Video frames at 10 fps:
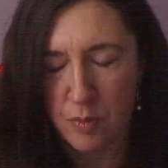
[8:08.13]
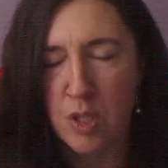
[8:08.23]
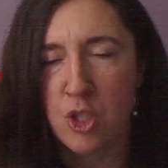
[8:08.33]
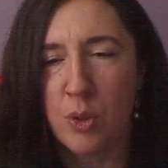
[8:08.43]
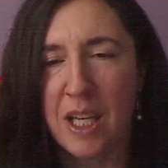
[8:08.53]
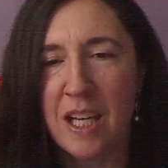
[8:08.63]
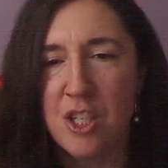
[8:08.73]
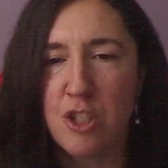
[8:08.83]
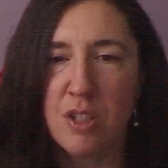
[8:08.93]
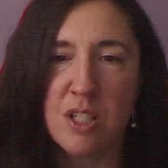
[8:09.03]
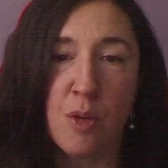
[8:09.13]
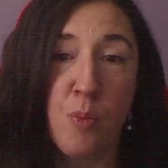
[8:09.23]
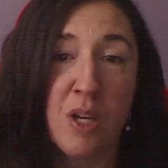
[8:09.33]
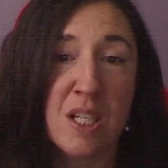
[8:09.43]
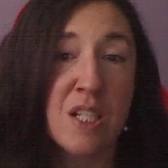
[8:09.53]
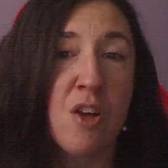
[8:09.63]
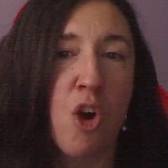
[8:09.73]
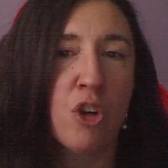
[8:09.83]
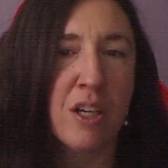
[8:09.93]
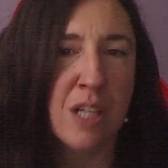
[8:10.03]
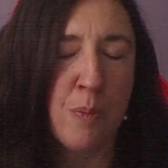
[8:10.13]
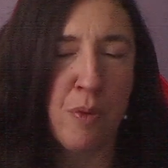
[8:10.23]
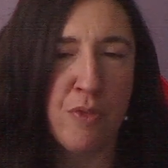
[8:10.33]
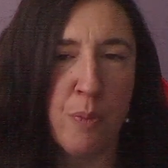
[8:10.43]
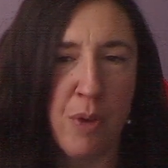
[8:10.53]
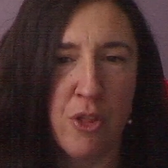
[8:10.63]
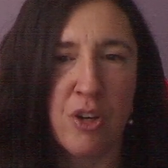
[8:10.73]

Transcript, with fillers: So Cancer in some ways is the archetype of the mother.